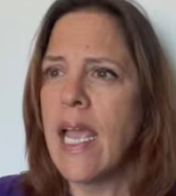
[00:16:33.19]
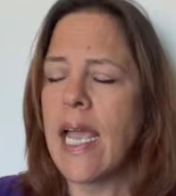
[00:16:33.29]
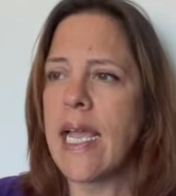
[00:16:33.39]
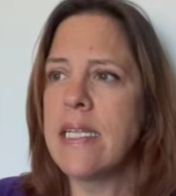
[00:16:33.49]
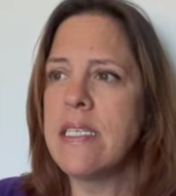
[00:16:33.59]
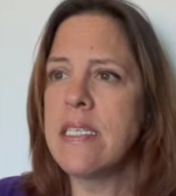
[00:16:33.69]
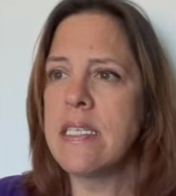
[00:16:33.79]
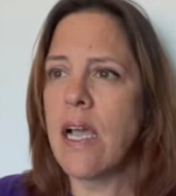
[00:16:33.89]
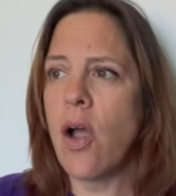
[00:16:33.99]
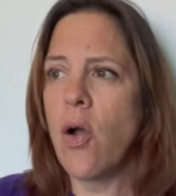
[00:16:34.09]
And
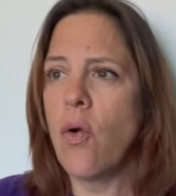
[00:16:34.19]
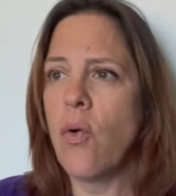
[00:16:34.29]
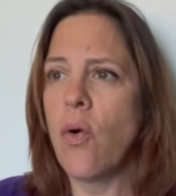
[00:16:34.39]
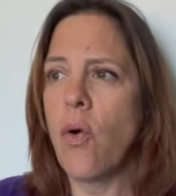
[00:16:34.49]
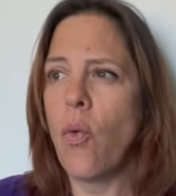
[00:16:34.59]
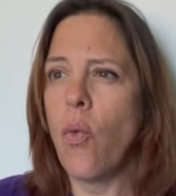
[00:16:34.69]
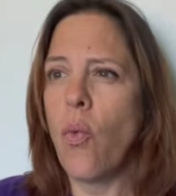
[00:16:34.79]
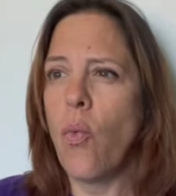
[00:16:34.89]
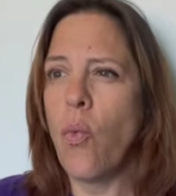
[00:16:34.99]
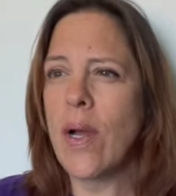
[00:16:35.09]
so
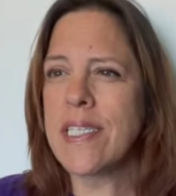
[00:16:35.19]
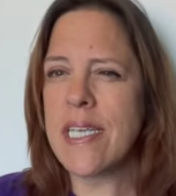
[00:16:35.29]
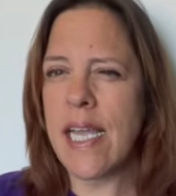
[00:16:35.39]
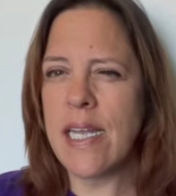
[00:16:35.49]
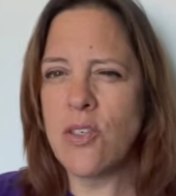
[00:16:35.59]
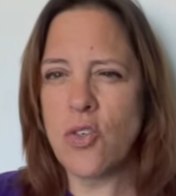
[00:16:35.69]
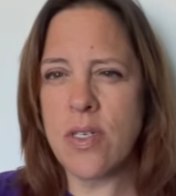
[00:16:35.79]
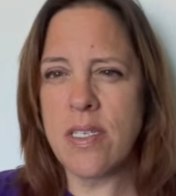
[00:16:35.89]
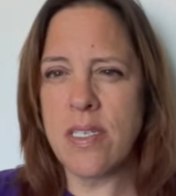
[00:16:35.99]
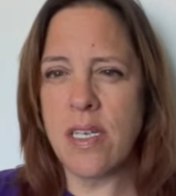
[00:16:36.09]
what's
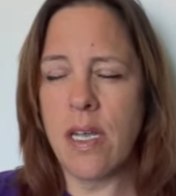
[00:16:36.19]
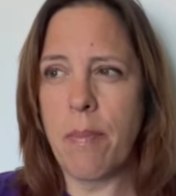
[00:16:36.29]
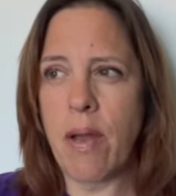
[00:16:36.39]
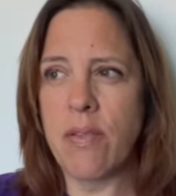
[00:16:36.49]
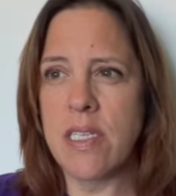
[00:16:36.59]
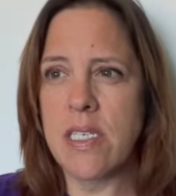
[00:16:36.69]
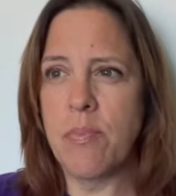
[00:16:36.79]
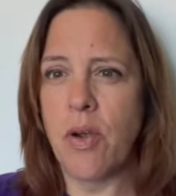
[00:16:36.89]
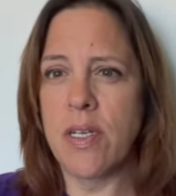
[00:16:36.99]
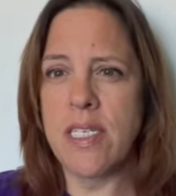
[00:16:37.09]
interesting about this
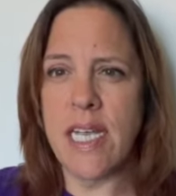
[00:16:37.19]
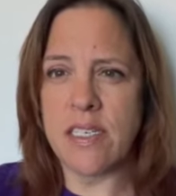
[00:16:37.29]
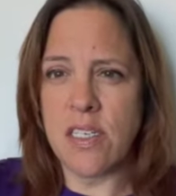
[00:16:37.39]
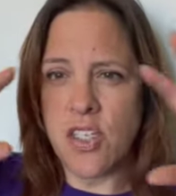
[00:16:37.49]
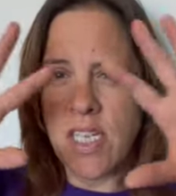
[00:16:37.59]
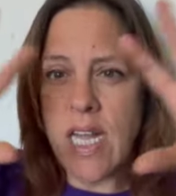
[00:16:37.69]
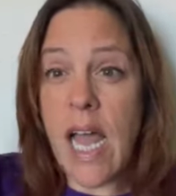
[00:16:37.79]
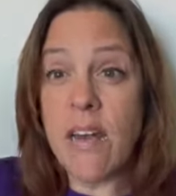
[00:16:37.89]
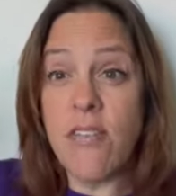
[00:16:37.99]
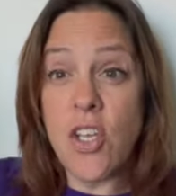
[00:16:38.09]
book is, yes, there's a
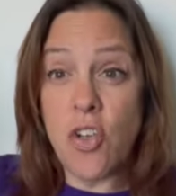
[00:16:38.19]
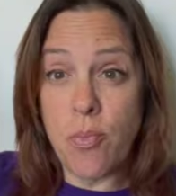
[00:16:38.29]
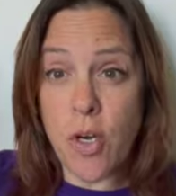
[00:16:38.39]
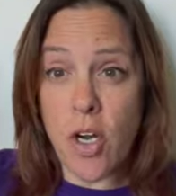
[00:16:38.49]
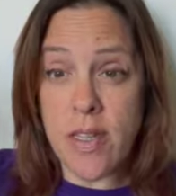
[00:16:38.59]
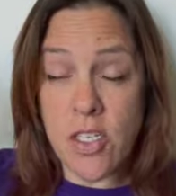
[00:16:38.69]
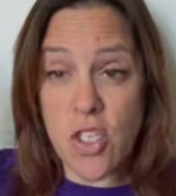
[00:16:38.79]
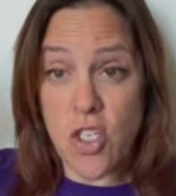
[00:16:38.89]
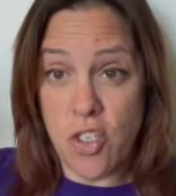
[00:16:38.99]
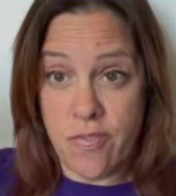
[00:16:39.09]
lot of humor on the
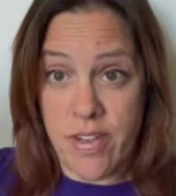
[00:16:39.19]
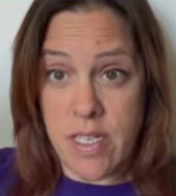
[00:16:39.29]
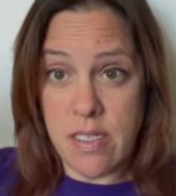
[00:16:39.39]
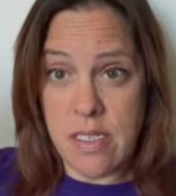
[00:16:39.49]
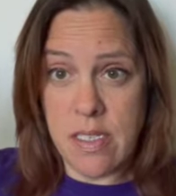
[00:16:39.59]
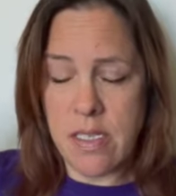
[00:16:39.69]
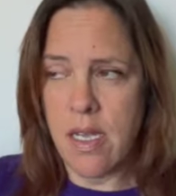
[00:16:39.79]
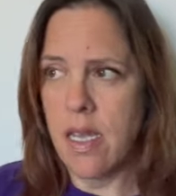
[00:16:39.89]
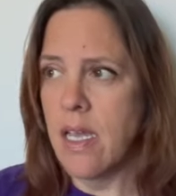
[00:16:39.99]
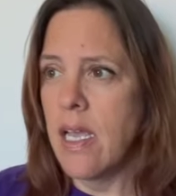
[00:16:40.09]
surface.
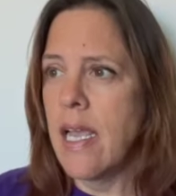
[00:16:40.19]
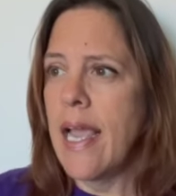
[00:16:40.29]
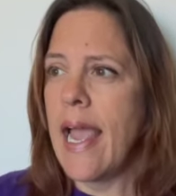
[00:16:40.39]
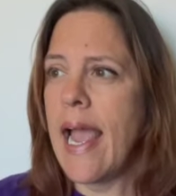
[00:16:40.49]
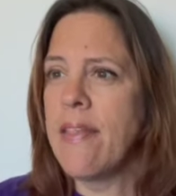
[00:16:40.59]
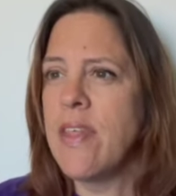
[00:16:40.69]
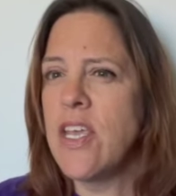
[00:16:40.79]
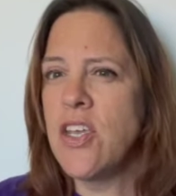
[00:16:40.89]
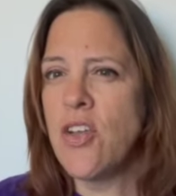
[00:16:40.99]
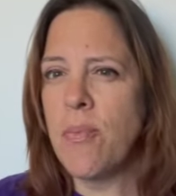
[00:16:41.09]
And the
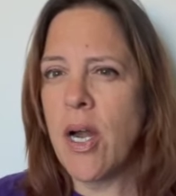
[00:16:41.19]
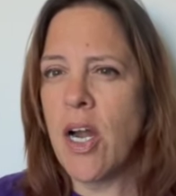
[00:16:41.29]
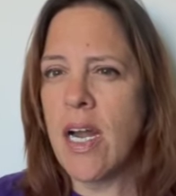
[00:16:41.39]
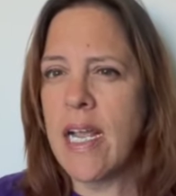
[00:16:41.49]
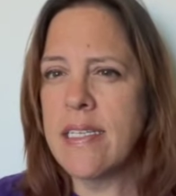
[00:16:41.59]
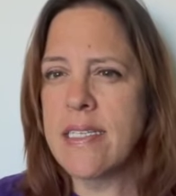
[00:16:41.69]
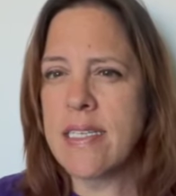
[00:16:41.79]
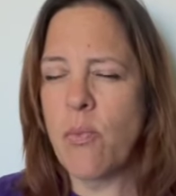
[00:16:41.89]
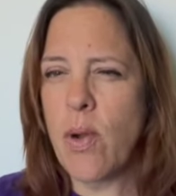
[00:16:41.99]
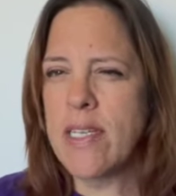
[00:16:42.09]
humor in
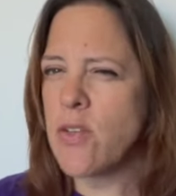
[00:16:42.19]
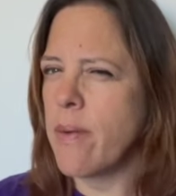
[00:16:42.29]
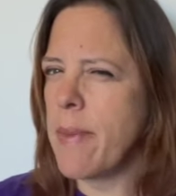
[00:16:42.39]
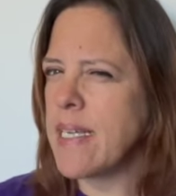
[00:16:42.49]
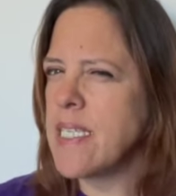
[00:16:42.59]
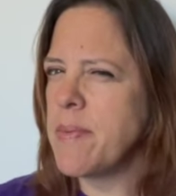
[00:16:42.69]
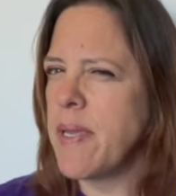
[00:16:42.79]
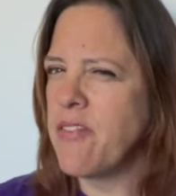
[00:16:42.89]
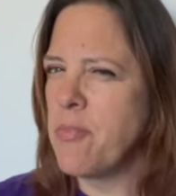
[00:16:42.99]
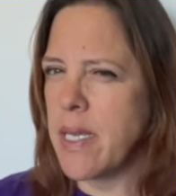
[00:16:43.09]
some ways reminds me
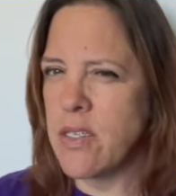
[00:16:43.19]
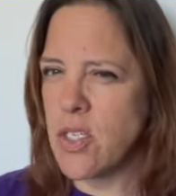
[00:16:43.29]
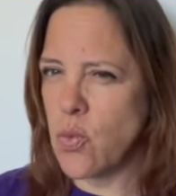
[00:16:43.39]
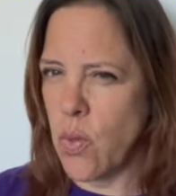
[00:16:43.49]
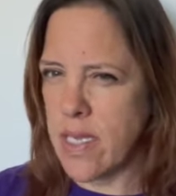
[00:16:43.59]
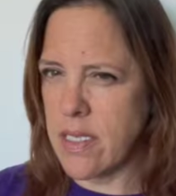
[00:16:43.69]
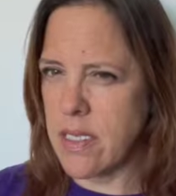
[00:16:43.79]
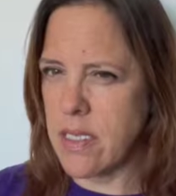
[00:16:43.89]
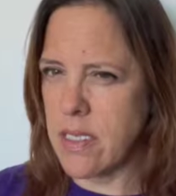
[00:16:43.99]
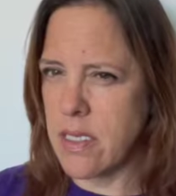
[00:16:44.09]
of Big Swiss,